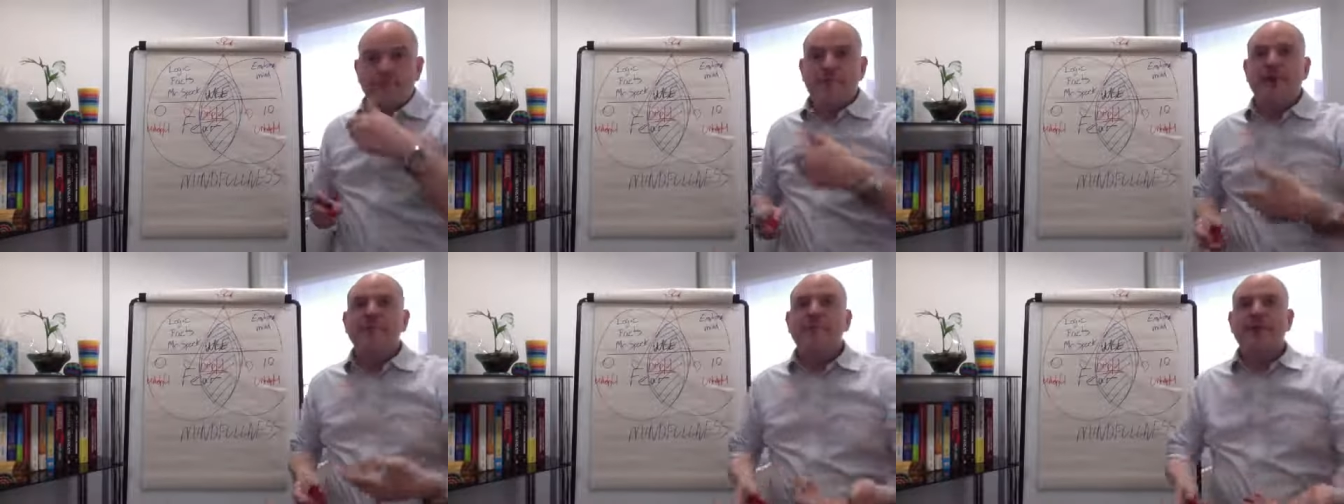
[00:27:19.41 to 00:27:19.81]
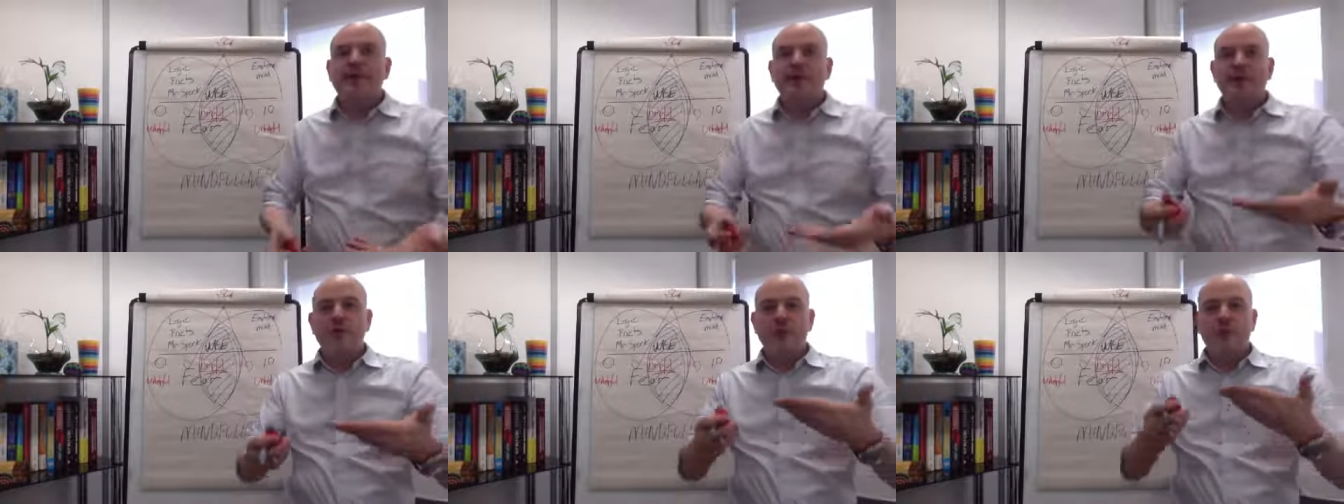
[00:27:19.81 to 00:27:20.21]
By
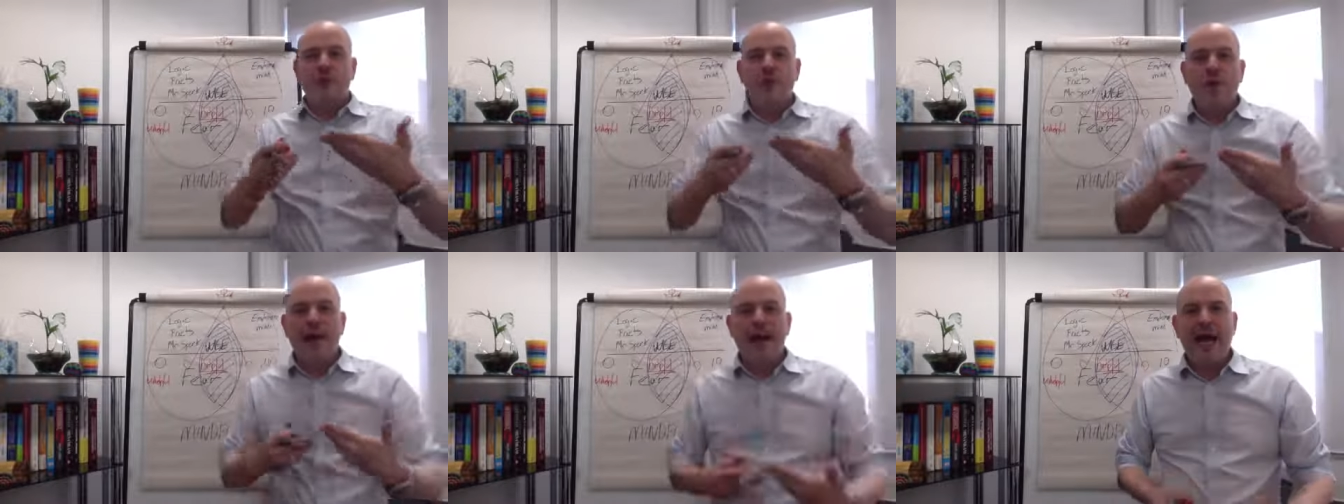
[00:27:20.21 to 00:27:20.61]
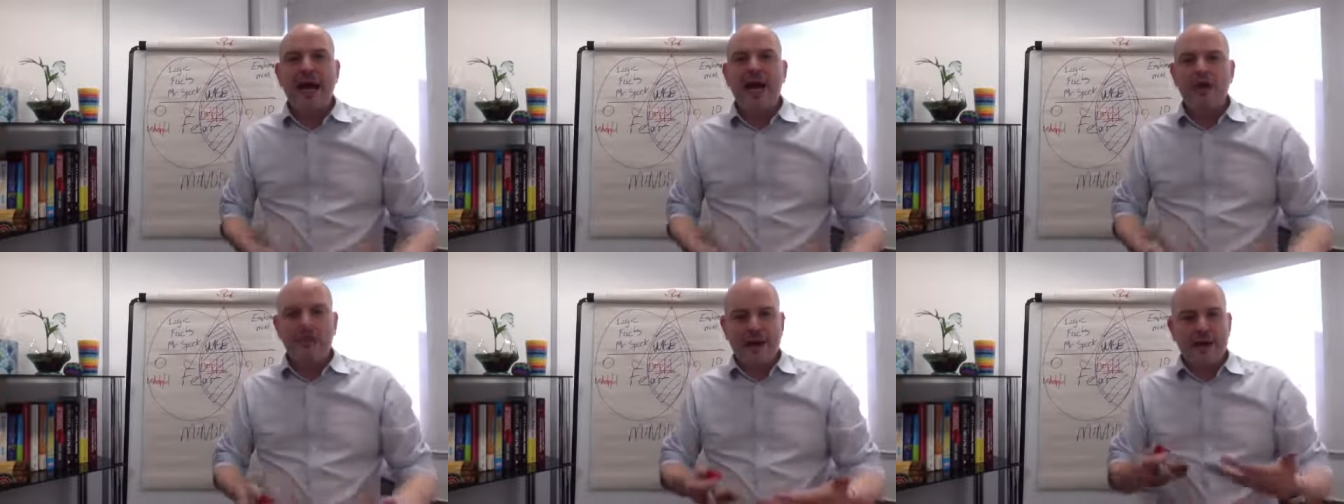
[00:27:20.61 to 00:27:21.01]
being
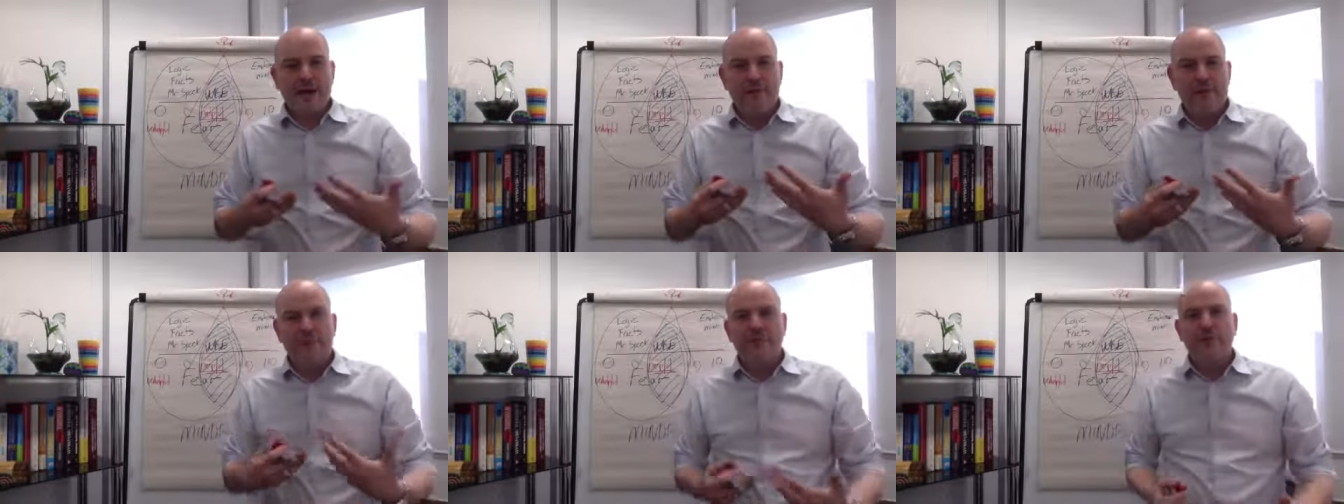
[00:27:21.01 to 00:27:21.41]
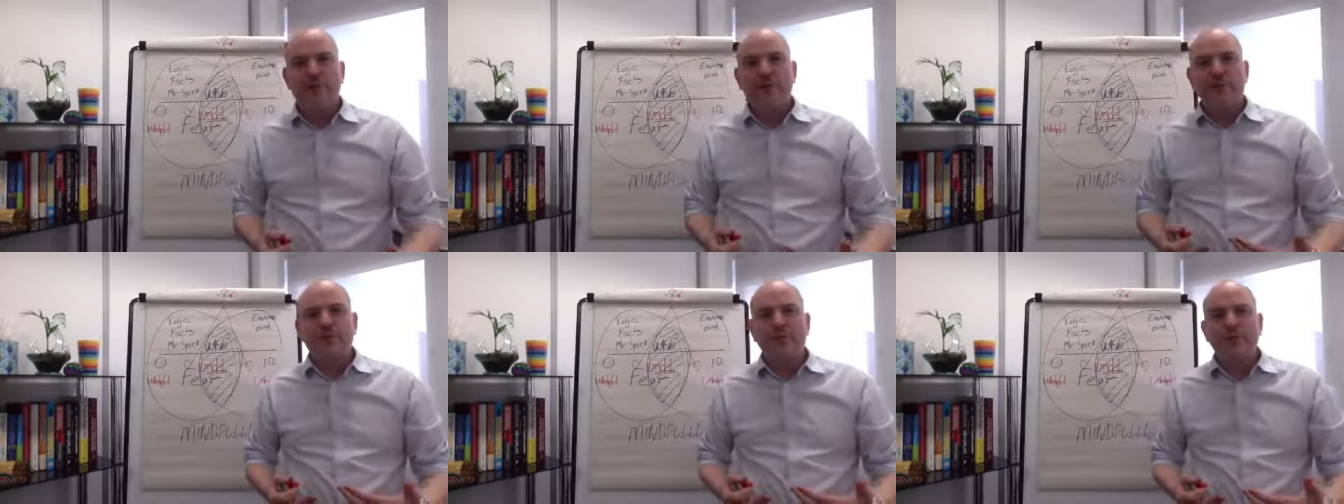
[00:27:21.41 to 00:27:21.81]
aware of how your
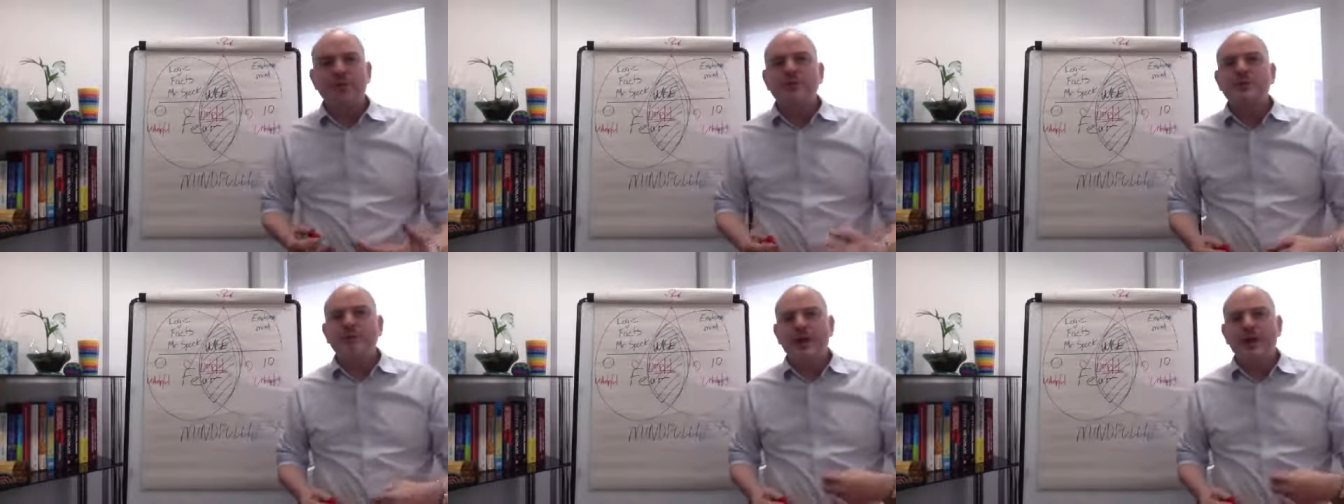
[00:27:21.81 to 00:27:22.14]
body works,